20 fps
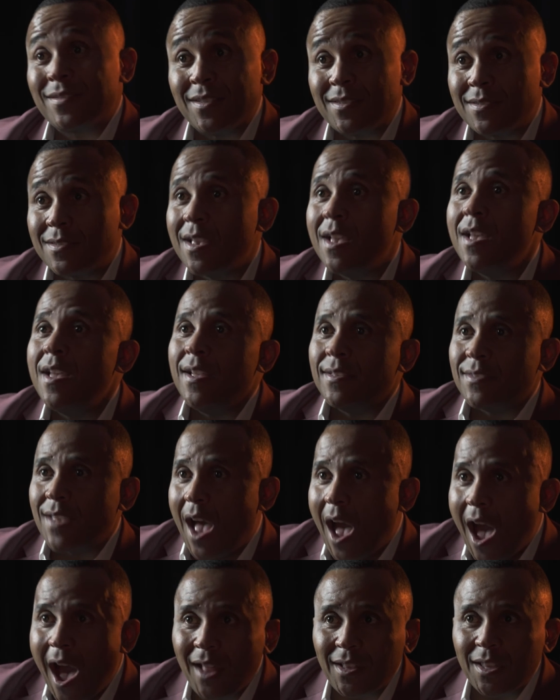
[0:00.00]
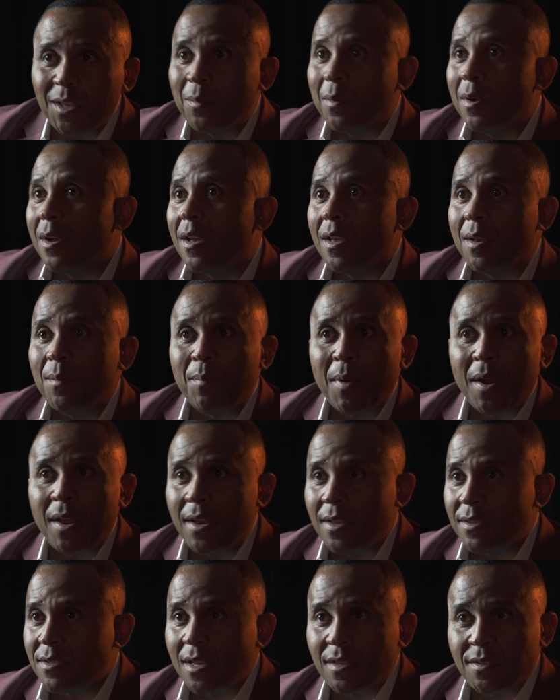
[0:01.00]
it's Hollywood, but
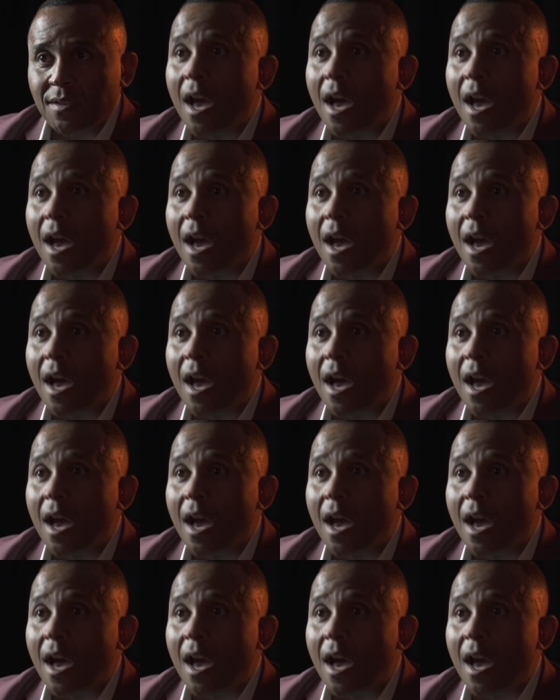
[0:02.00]
it's